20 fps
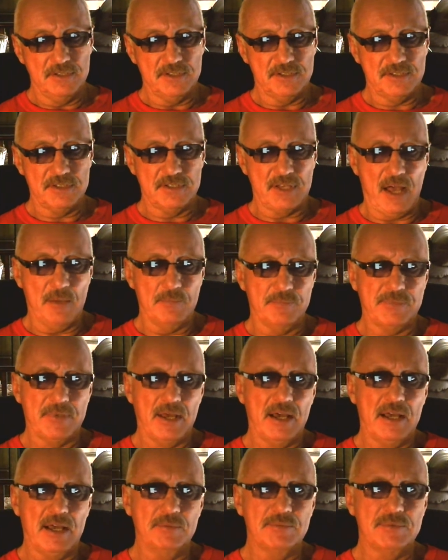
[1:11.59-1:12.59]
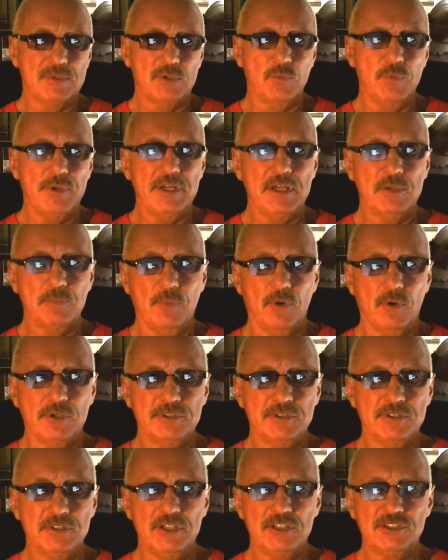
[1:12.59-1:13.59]
Sometimes a weak
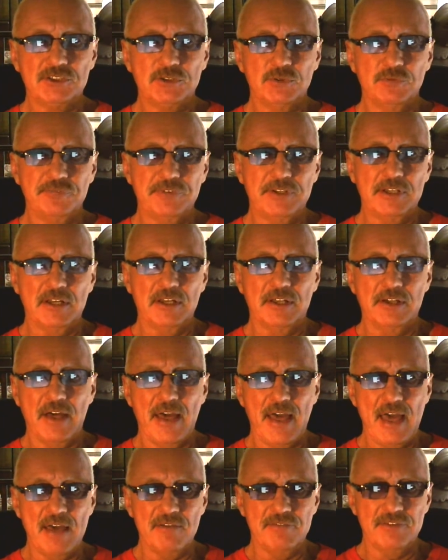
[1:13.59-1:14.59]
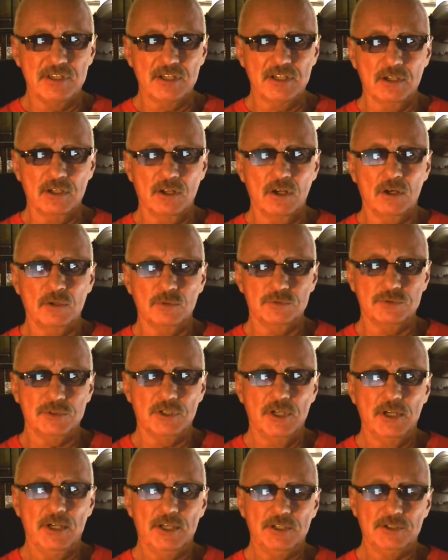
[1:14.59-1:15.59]
point needs to feel a heavier load
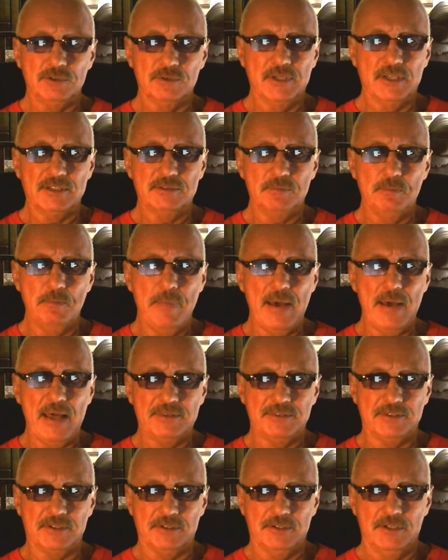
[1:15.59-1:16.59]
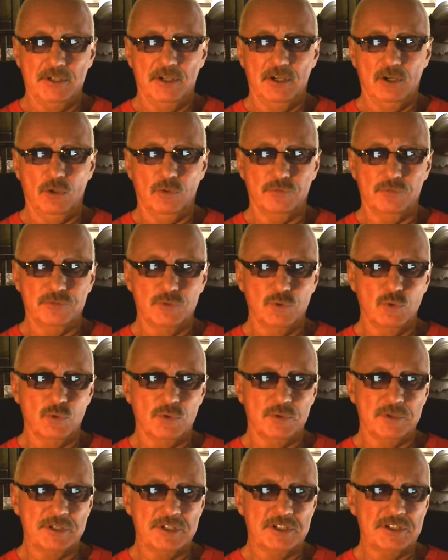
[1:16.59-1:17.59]
to get better. Of
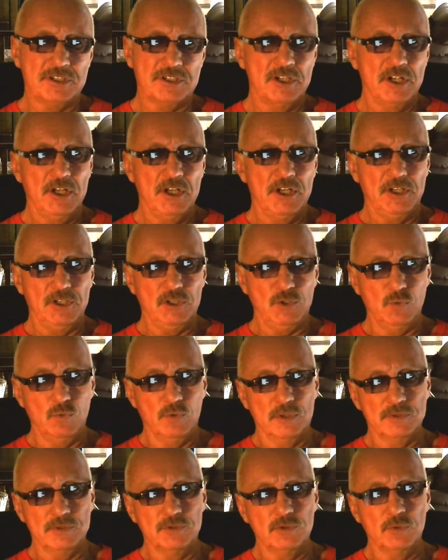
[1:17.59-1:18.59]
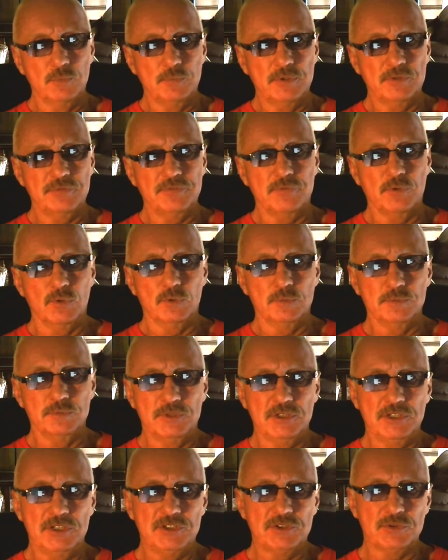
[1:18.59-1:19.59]
course, you want to perform
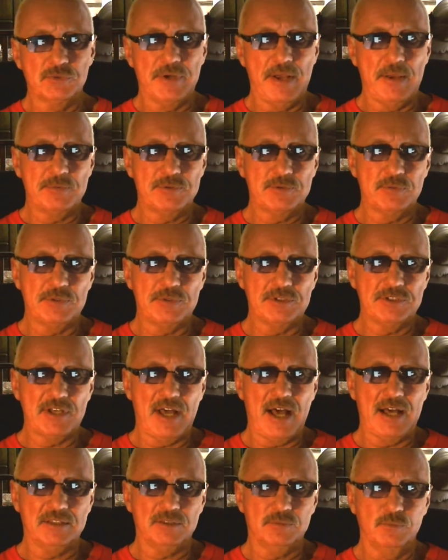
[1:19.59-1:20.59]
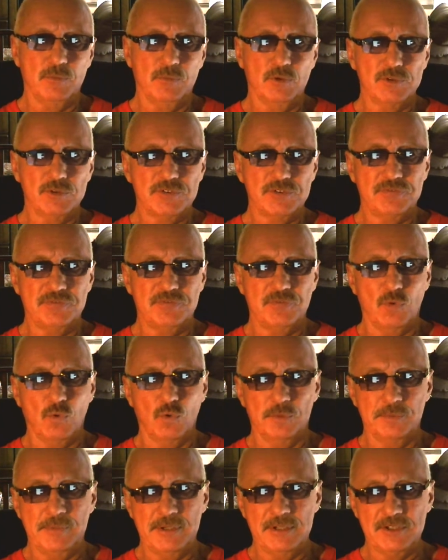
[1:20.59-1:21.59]
these reps with utmost
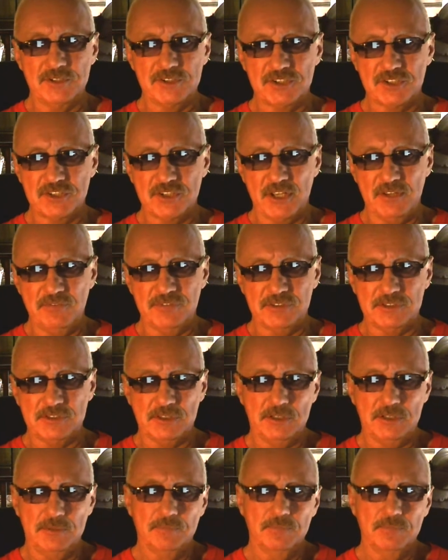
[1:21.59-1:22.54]
form and safety.